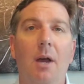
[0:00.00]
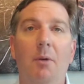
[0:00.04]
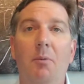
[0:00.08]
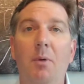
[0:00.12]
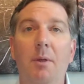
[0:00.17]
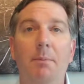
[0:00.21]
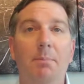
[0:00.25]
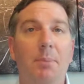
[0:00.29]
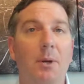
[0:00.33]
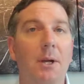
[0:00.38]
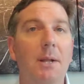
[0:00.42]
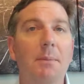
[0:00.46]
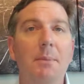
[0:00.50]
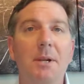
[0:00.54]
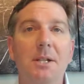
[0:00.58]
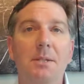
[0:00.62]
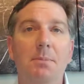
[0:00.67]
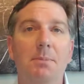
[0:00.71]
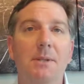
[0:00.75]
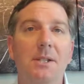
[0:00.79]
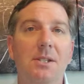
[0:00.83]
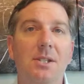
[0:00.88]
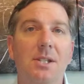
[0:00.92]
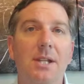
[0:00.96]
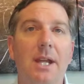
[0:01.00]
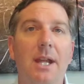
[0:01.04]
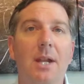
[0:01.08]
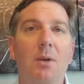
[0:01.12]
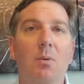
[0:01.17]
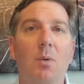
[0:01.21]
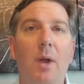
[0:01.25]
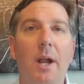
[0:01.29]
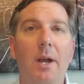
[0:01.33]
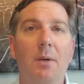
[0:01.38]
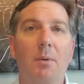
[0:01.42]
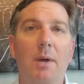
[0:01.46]
We've pretty much been
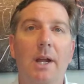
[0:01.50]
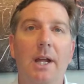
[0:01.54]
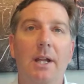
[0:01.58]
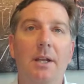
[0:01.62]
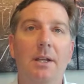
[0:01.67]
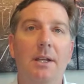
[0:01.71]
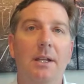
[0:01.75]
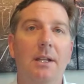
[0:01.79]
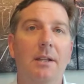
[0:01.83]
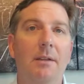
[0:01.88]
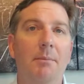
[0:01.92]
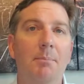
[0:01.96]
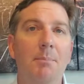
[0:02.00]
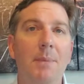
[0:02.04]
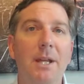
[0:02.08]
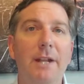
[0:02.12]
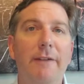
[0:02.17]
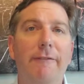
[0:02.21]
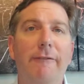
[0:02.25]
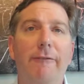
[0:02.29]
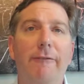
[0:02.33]
staying right around in the mid